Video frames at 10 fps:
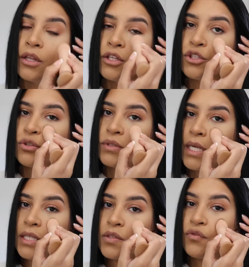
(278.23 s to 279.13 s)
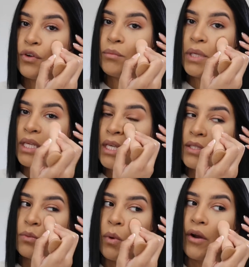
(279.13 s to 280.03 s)
The true test for me
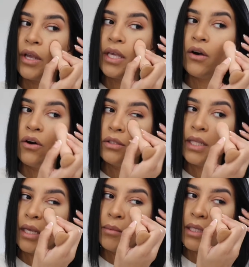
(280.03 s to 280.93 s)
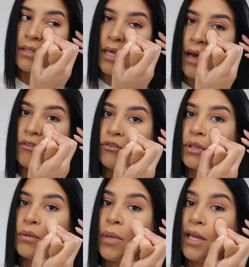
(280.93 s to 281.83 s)
is wearing it all day because I have
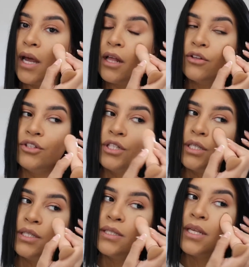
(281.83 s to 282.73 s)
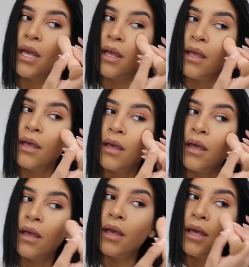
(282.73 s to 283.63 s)
really bad allergies.
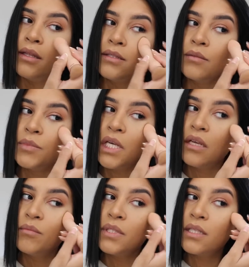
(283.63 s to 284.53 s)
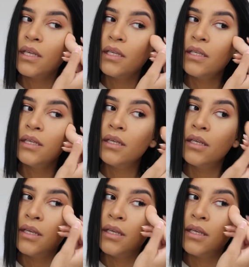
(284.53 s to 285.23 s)
And sometimes like